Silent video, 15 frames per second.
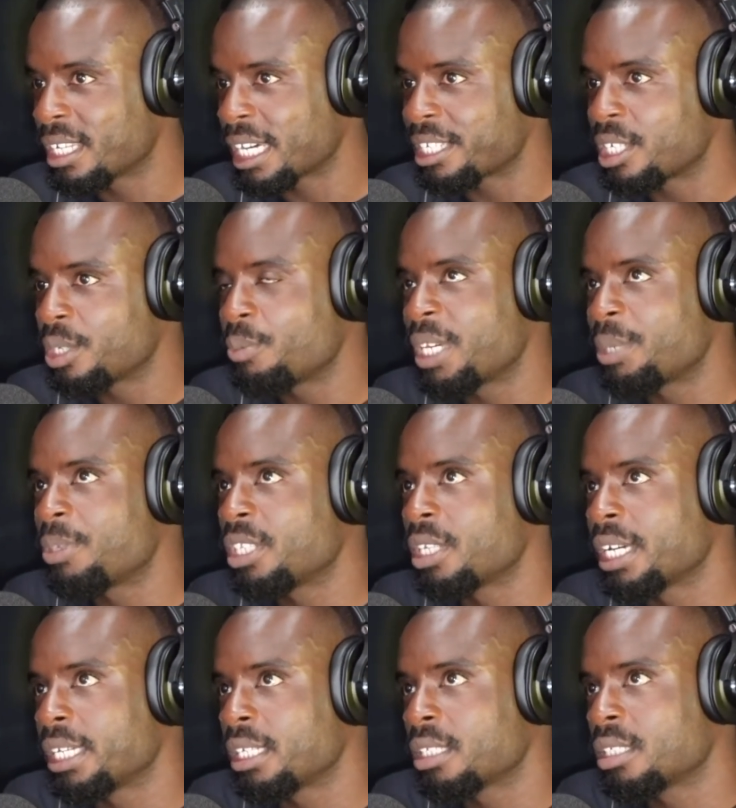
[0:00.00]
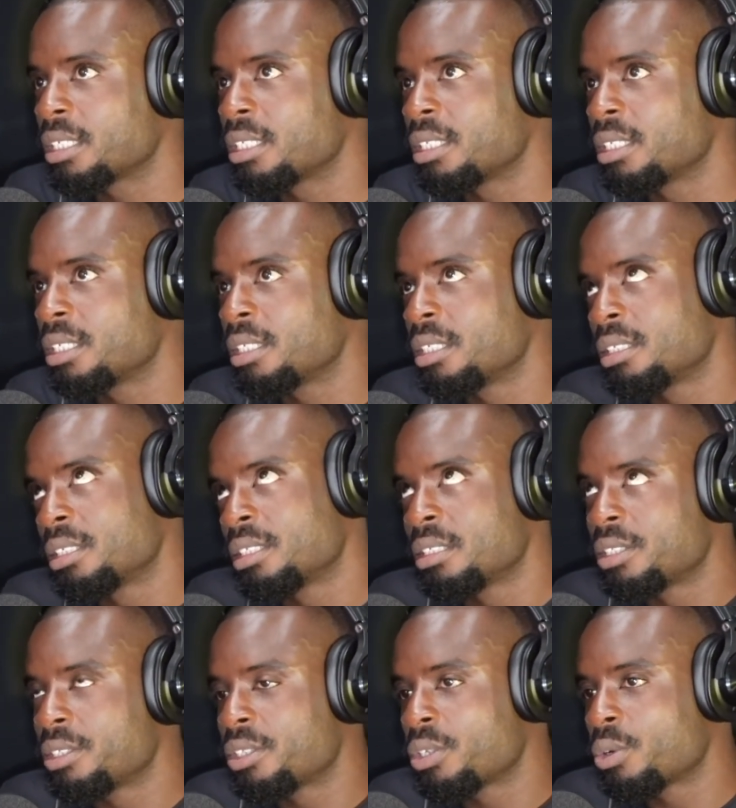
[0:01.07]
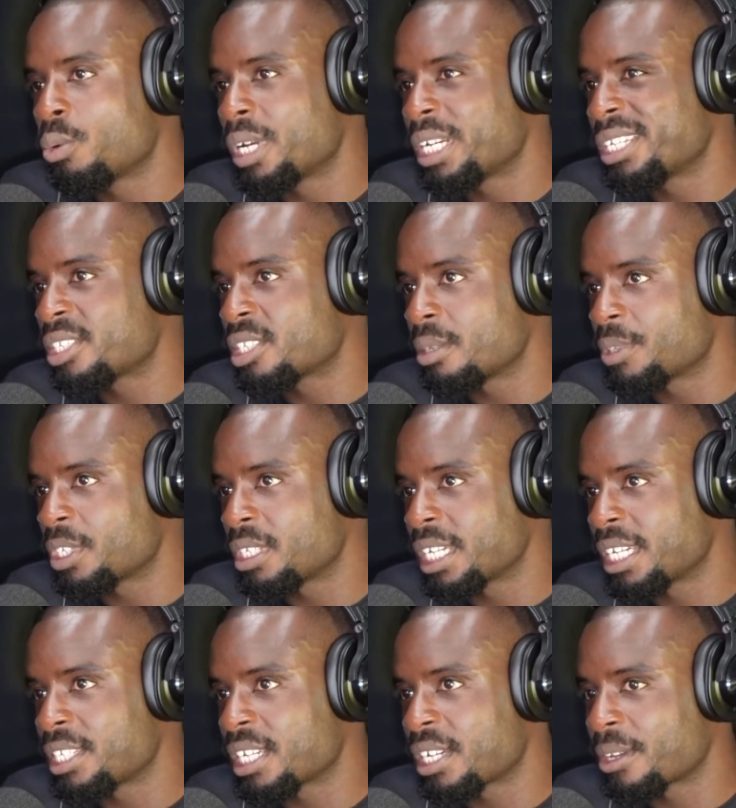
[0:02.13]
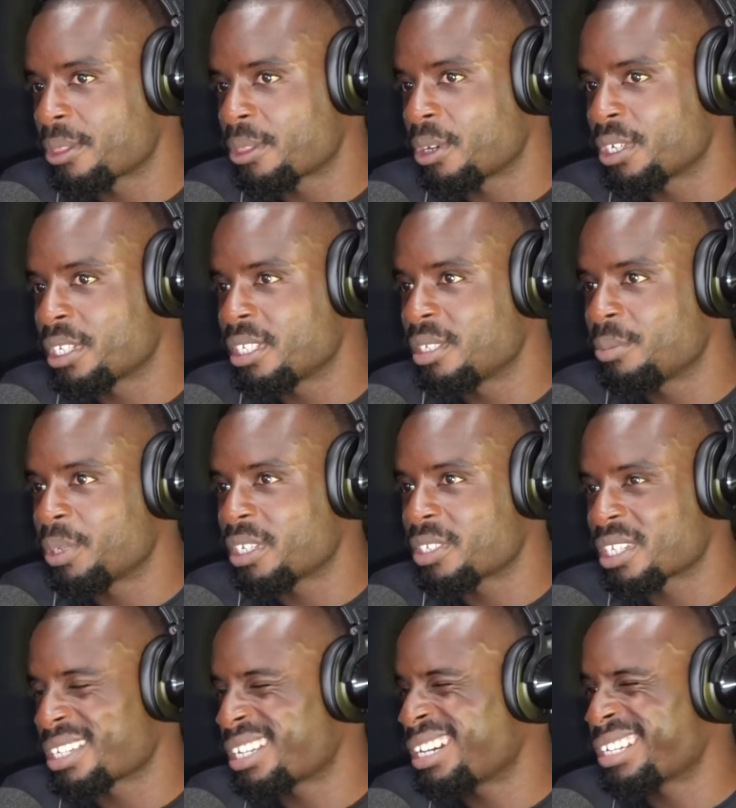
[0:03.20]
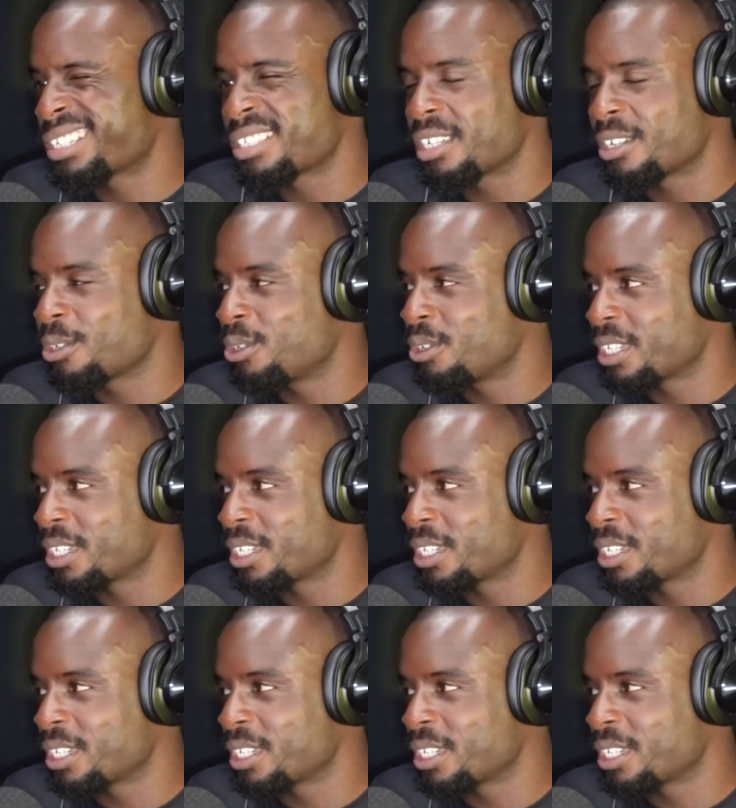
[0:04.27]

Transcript: I did maybe like 20 something days out of 30, but I was like, nah, that's not cool.